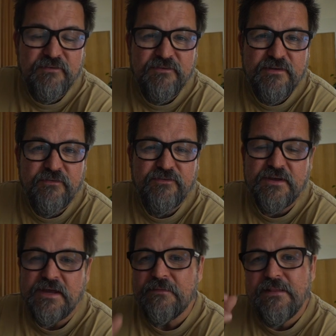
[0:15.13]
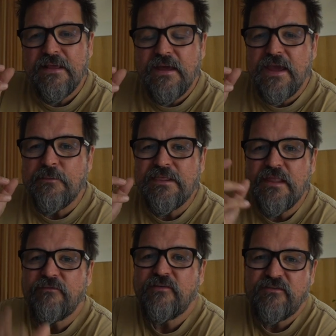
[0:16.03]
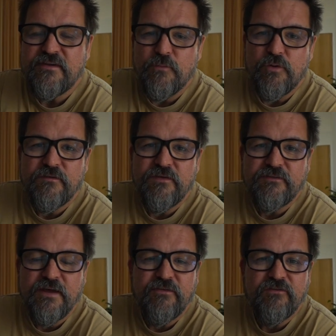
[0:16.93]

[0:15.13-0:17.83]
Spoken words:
and stuff saying, hey, we'd love to see more of this then.